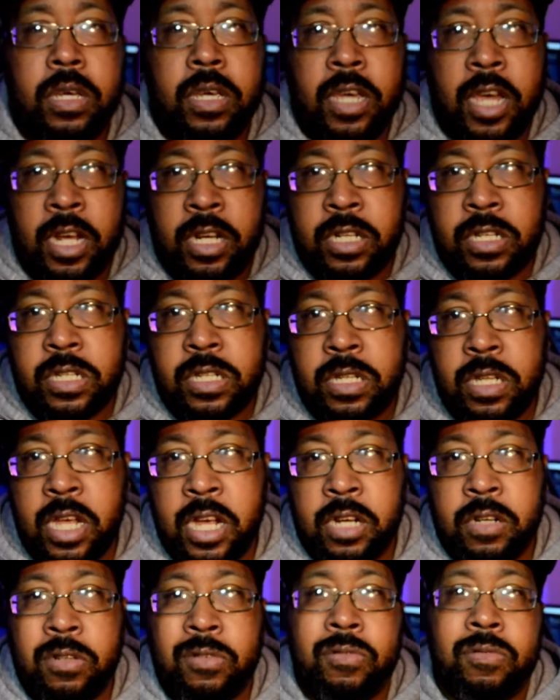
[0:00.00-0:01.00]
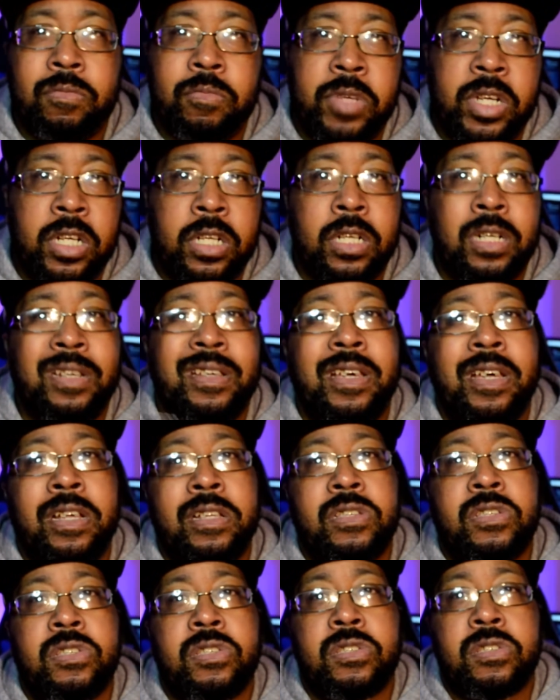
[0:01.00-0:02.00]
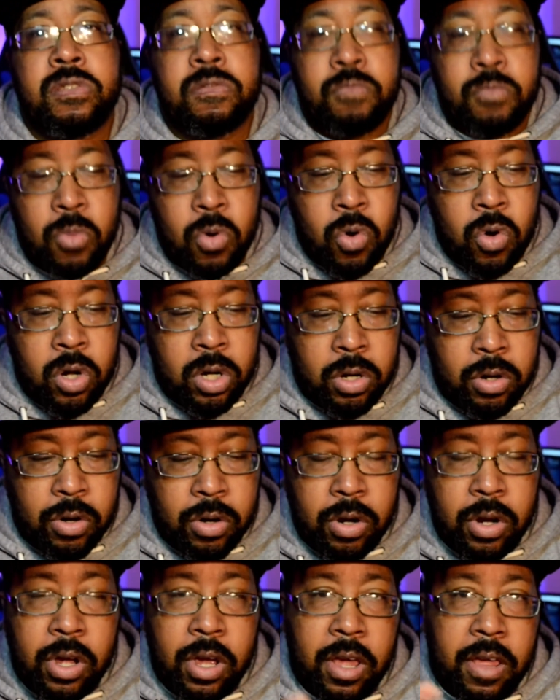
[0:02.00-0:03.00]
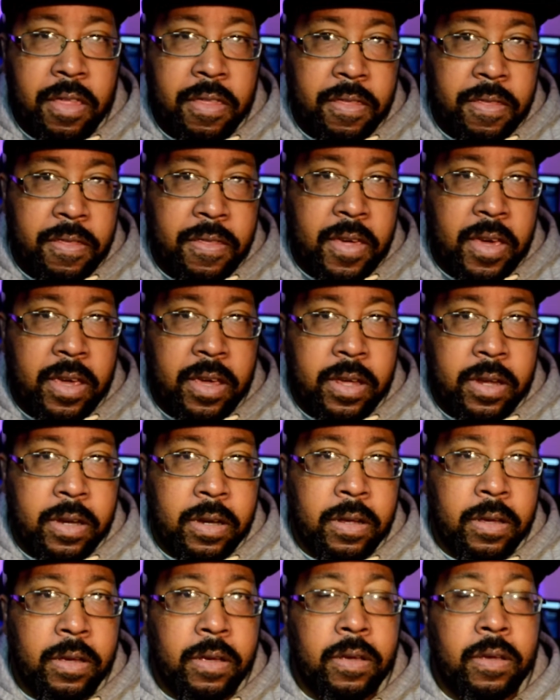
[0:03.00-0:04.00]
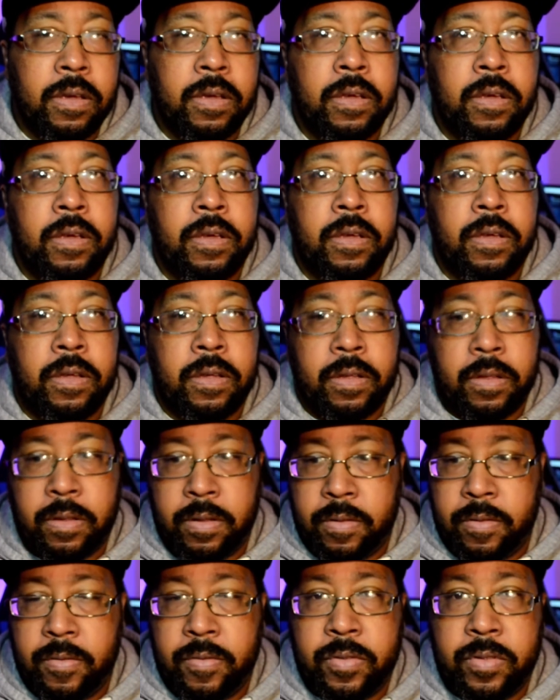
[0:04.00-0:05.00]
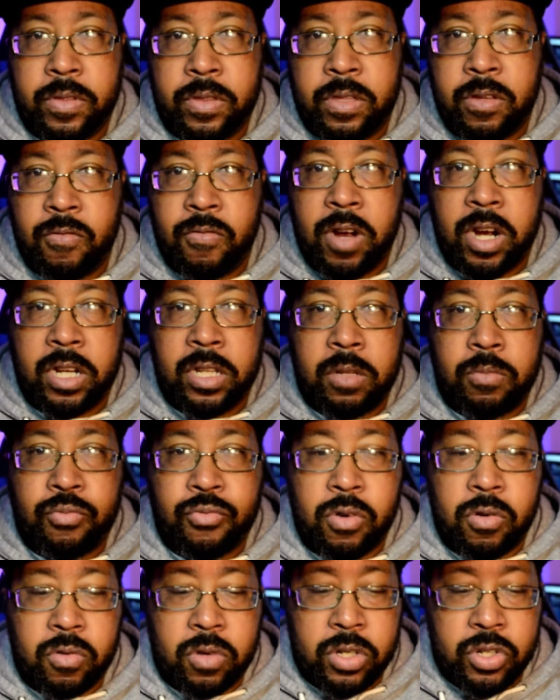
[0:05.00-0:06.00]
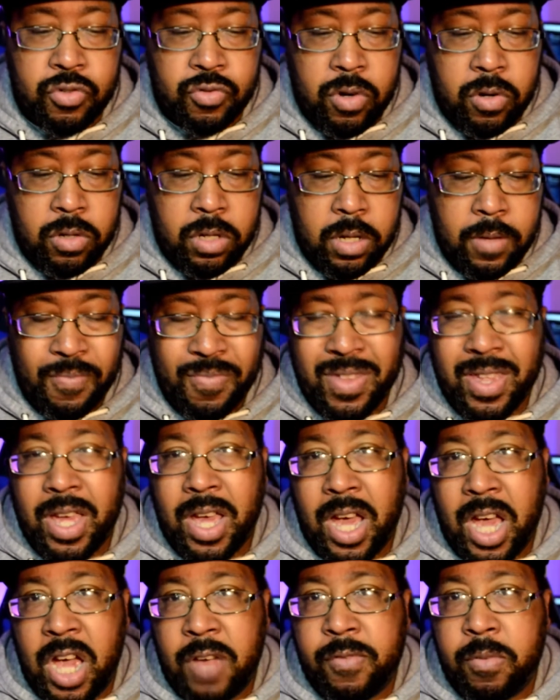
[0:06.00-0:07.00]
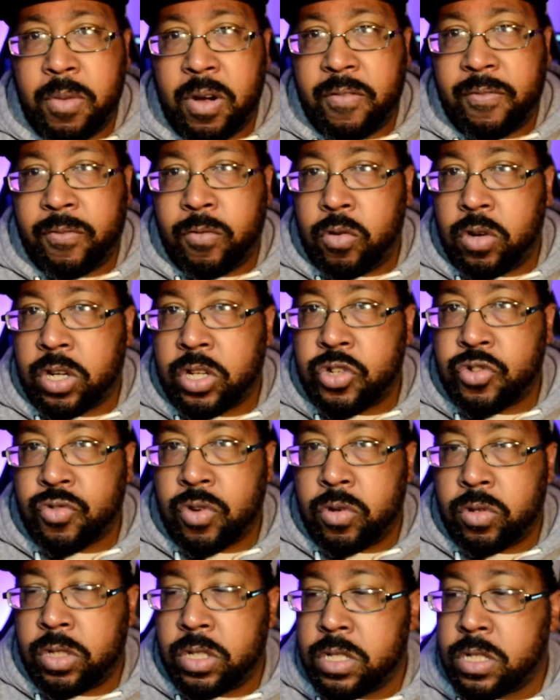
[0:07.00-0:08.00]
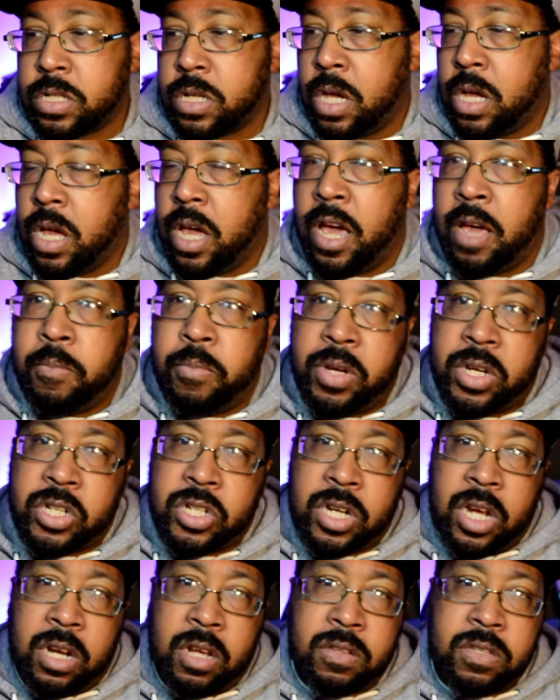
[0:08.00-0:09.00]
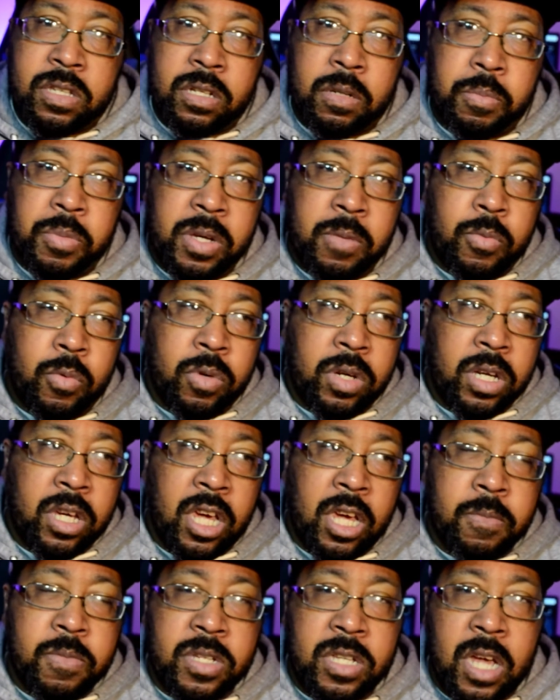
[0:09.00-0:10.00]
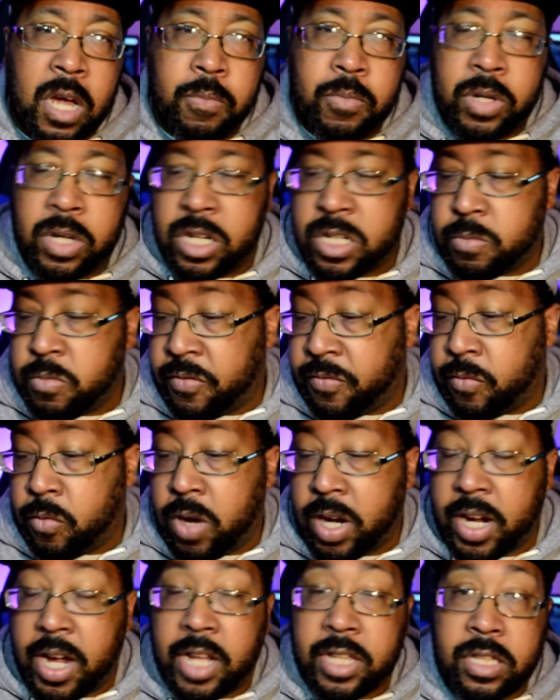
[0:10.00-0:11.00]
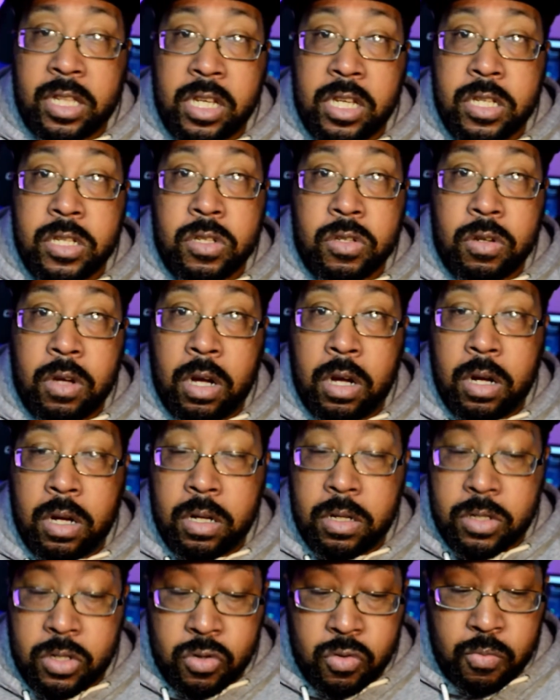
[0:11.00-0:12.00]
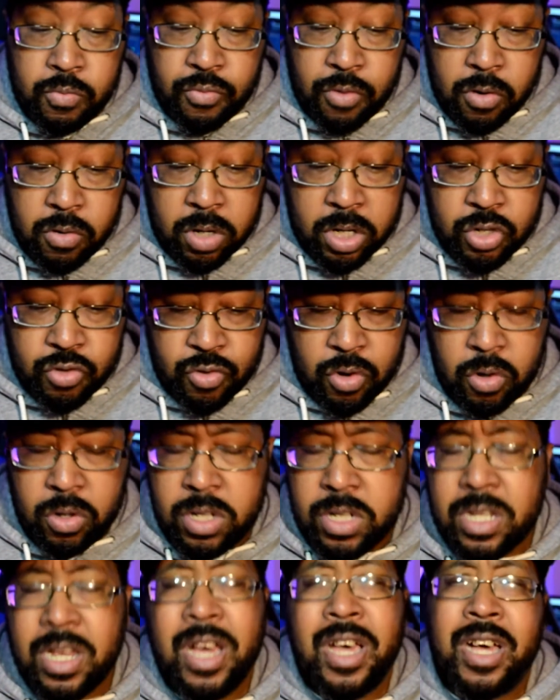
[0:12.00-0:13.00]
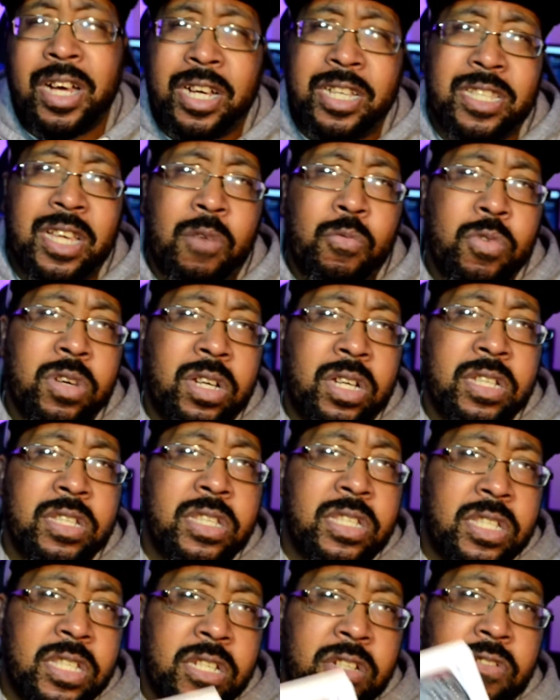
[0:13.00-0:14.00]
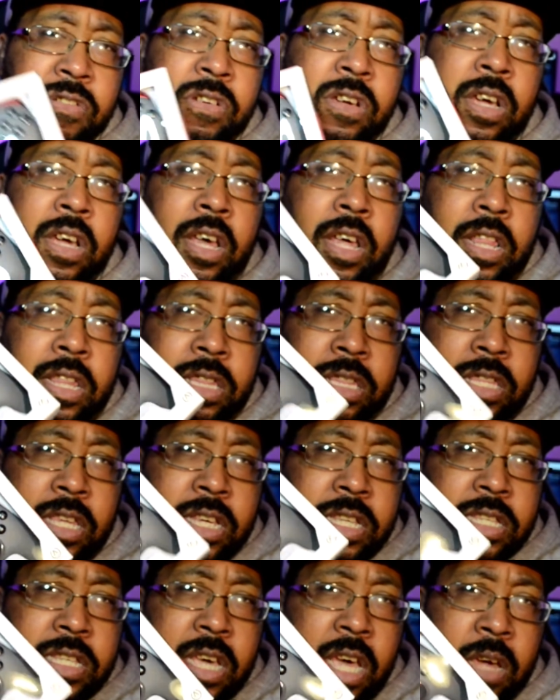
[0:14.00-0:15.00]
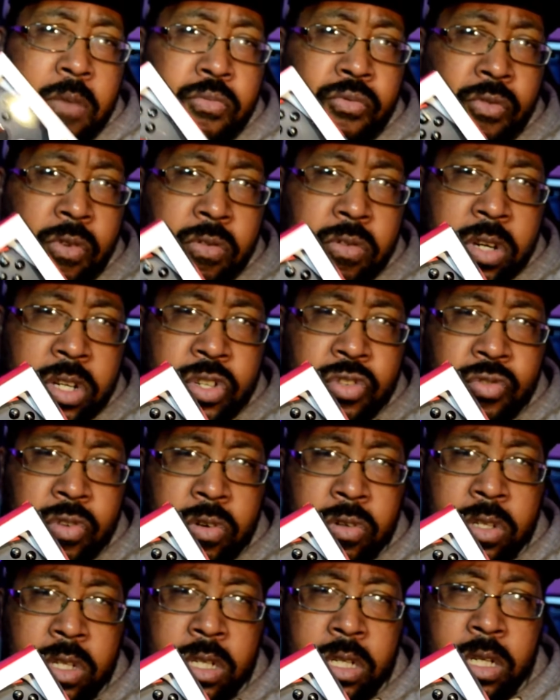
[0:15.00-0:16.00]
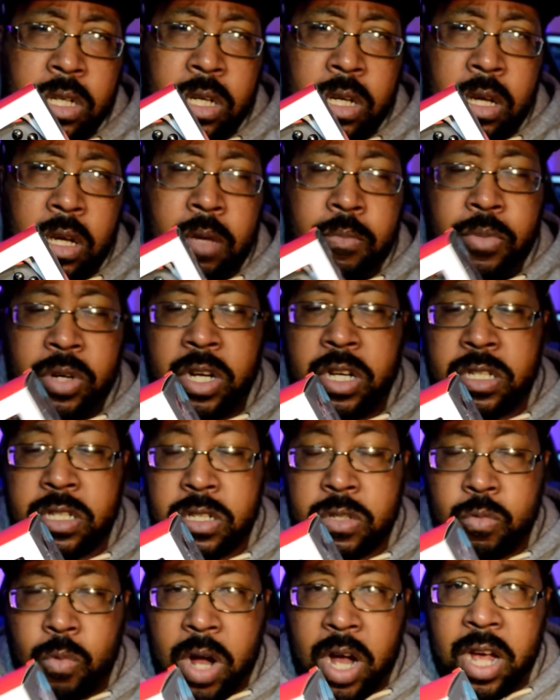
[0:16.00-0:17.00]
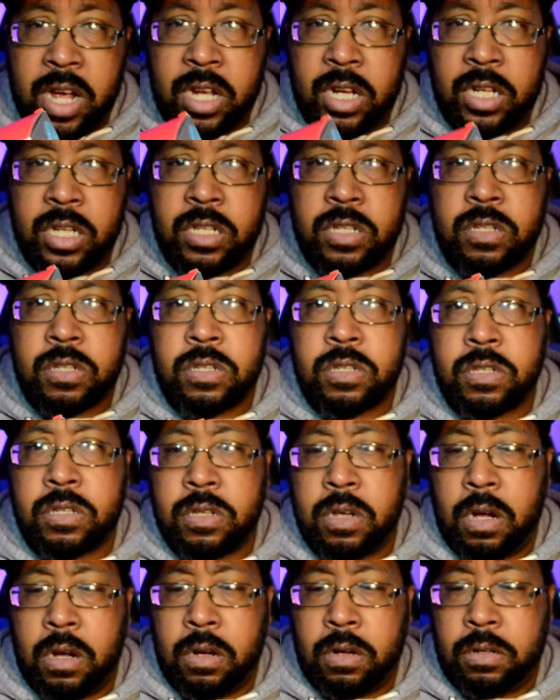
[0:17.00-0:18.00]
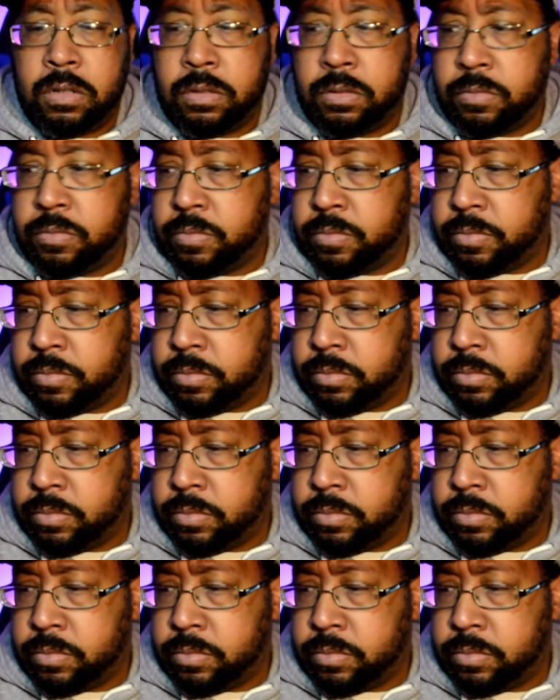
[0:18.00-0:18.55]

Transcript: And it's nano, meaning it's smaller than the regular Pro controller. I have about four controllers. And big shout out to the people in GameStop because before I got these uh, two Pro controllers, because I would consider this a Pro controller because it's wireless. Um,